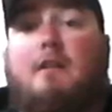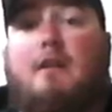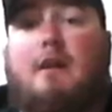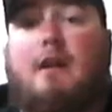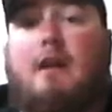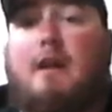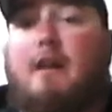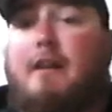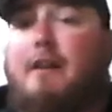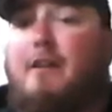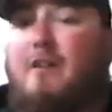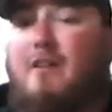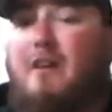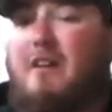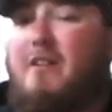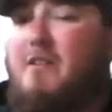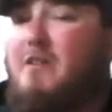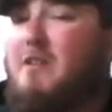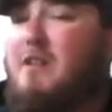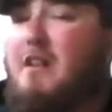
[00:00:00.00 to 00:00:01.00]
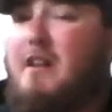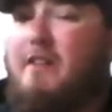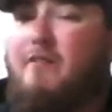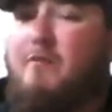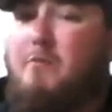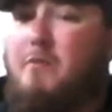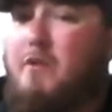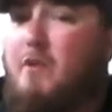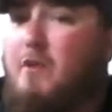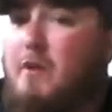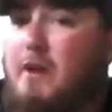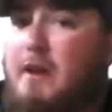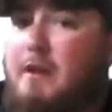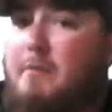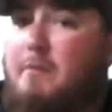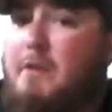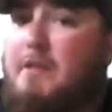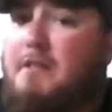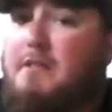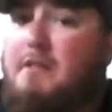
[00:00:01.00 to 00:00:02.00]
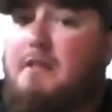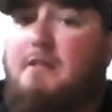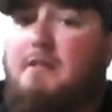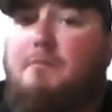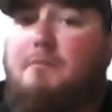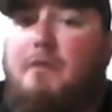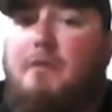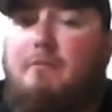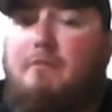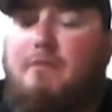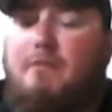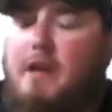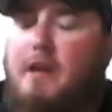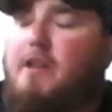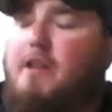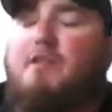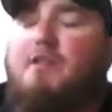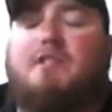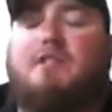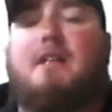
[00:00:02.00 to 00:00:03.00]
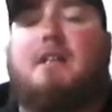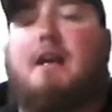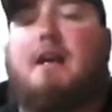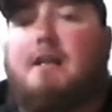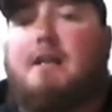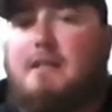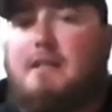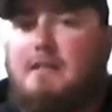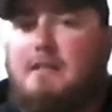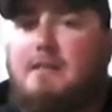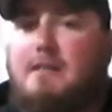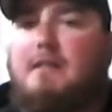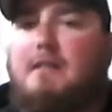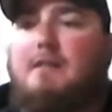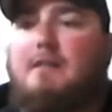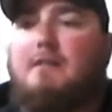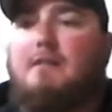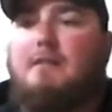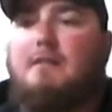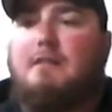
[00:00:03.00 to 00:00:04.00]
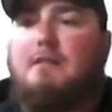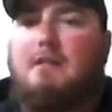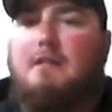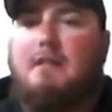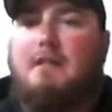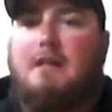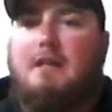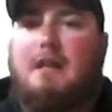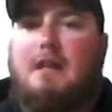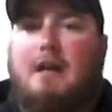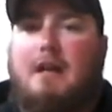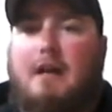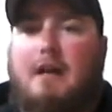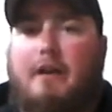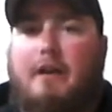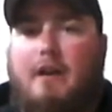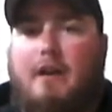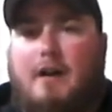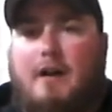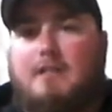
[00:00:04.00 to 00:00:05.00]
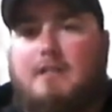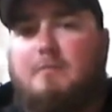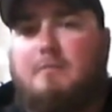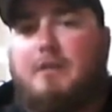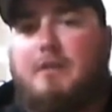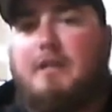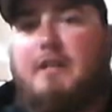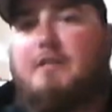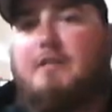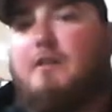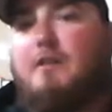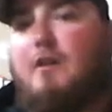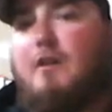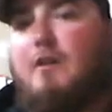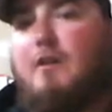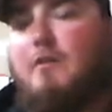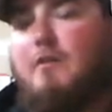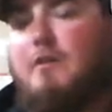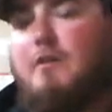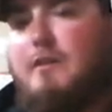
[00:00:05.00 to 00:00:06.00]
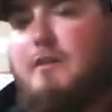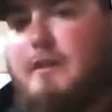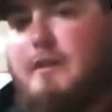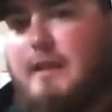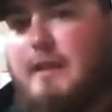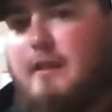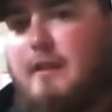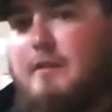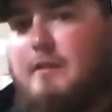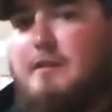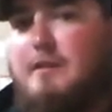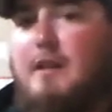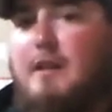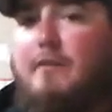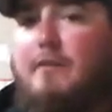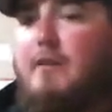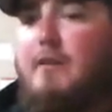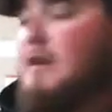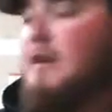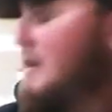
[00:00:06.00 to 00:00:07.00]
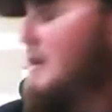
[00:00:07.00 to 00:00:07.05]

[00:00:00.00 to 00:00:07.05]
I know a lot of them are going out of business, but Radio Shack is still an awesome place to go to get all the stuff.